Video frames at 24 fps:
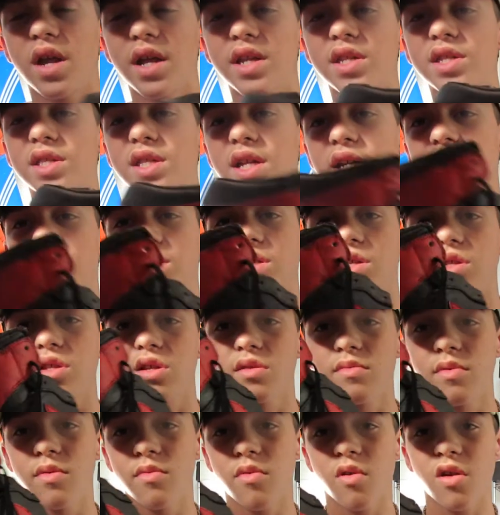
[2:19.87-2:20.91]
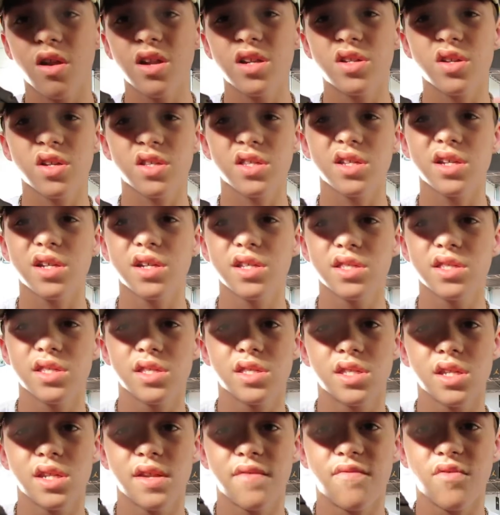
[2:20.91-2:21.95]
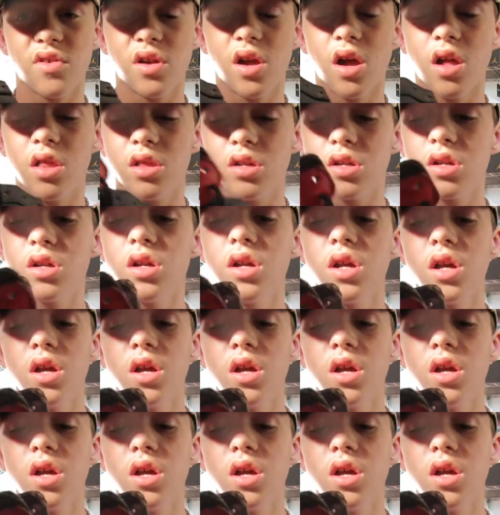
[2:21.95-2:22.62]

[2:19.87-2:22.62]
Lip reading: I just think it's a little bit more interesting because it's a different color.